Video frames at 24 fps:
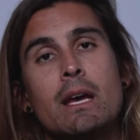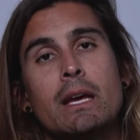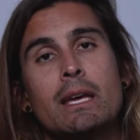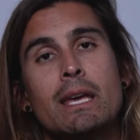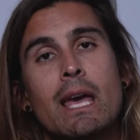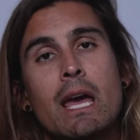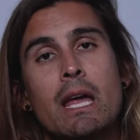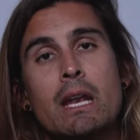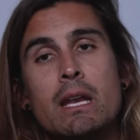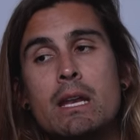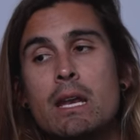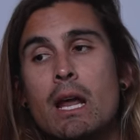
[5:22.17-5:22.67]

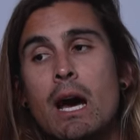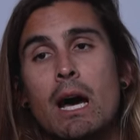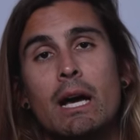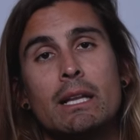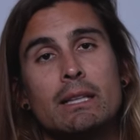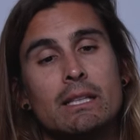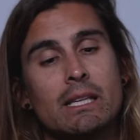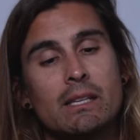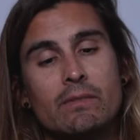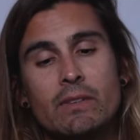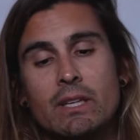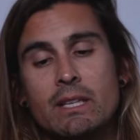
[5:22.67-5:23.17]
Again, not
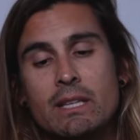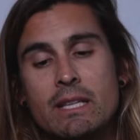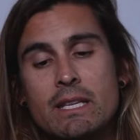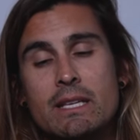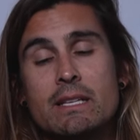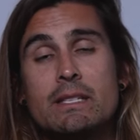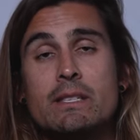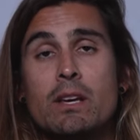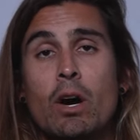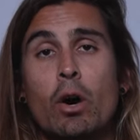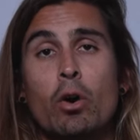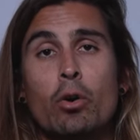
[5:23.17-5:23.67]
leaving
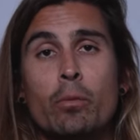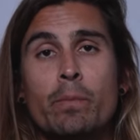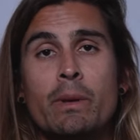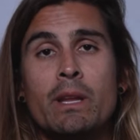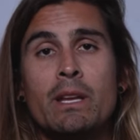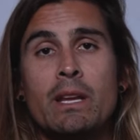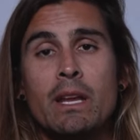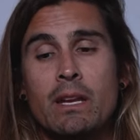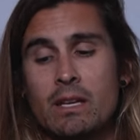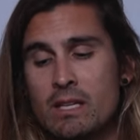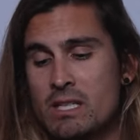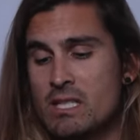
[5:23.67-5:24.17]
these
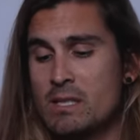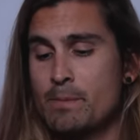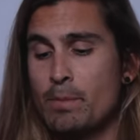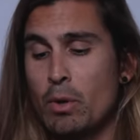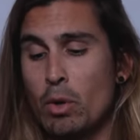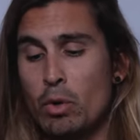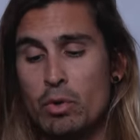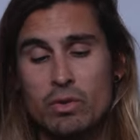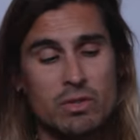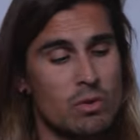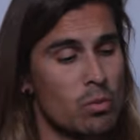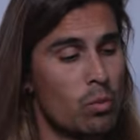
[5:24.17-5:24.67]
open and
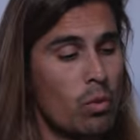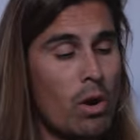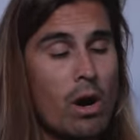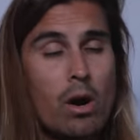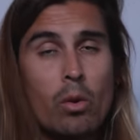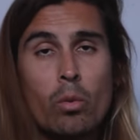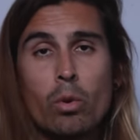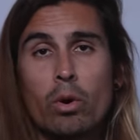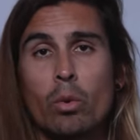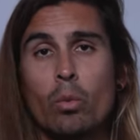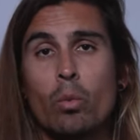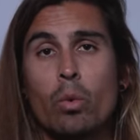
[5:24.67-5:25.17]
exposed
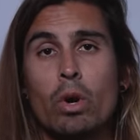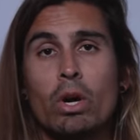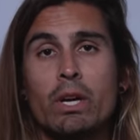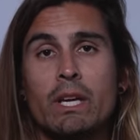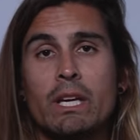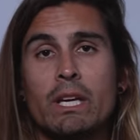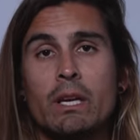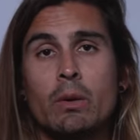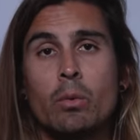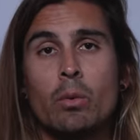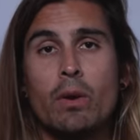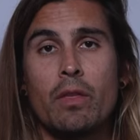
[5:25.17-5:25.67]
while we're
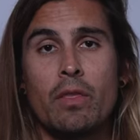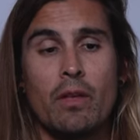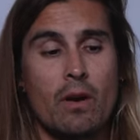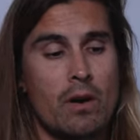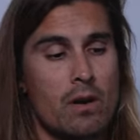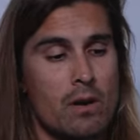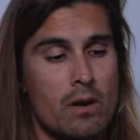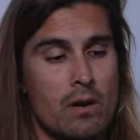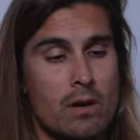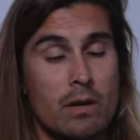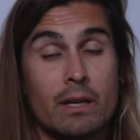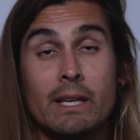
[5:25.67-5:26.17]
working with
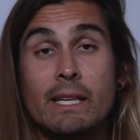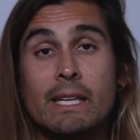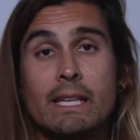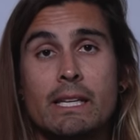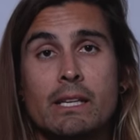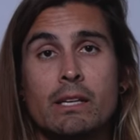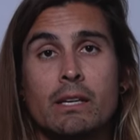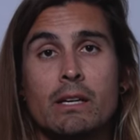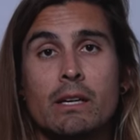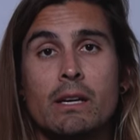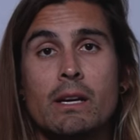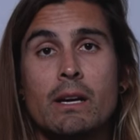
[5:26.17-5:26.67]
our
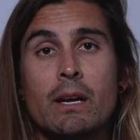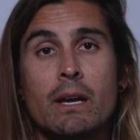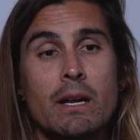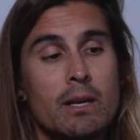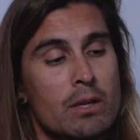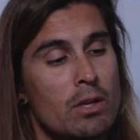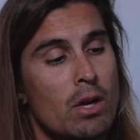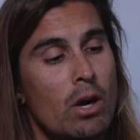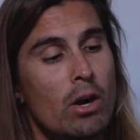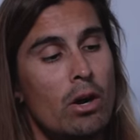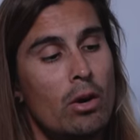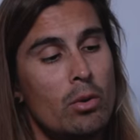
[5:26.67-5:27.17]
gear
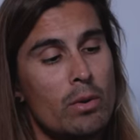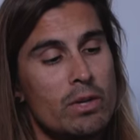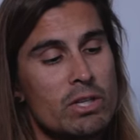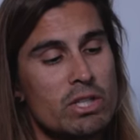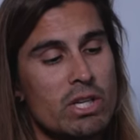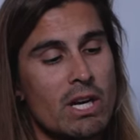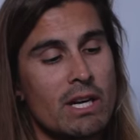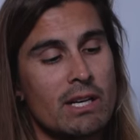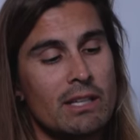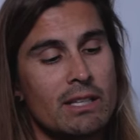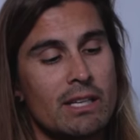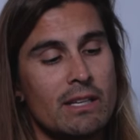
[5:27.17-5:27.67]
always
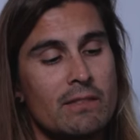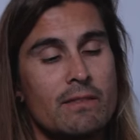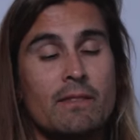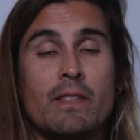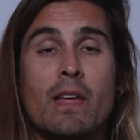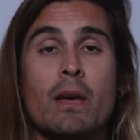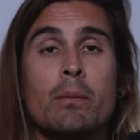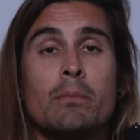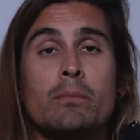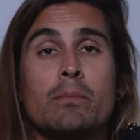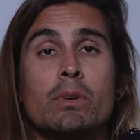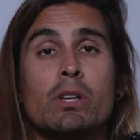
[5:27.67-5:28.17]
trying to leave
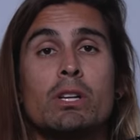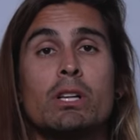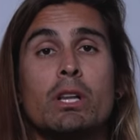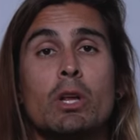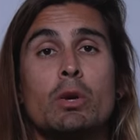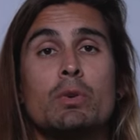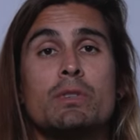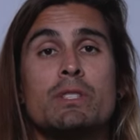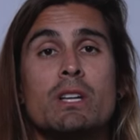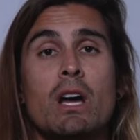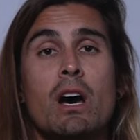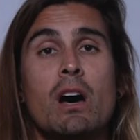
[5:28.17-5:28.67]
them
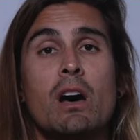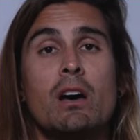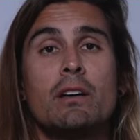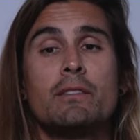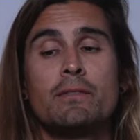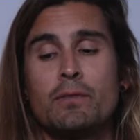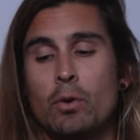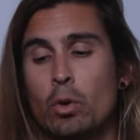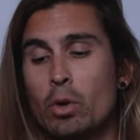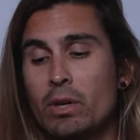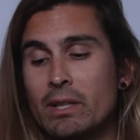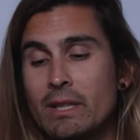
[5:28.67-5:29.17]
closed
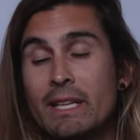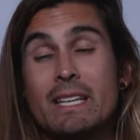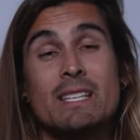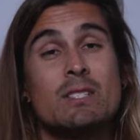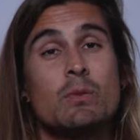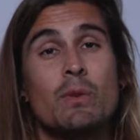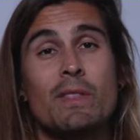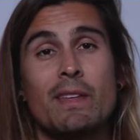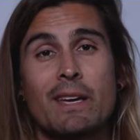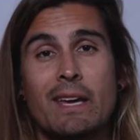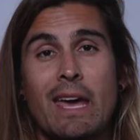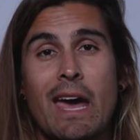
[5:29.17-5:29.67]
off or at least
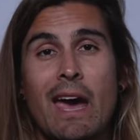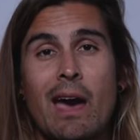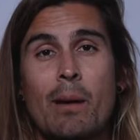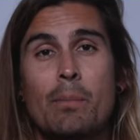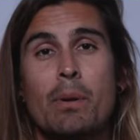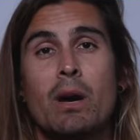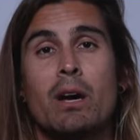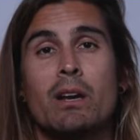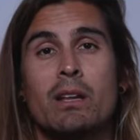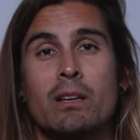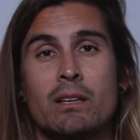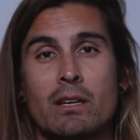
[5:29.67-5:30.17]
with a cap
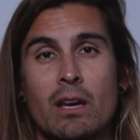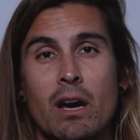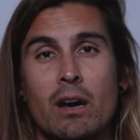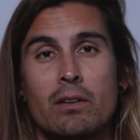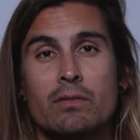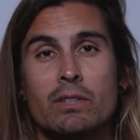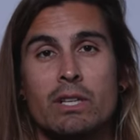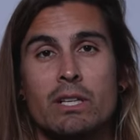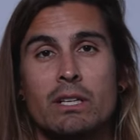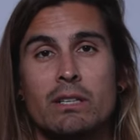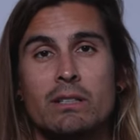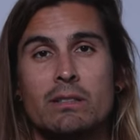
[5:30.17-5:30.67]
on and
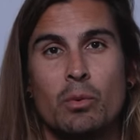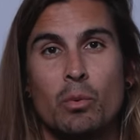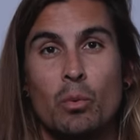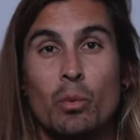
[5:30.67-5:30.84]
covered.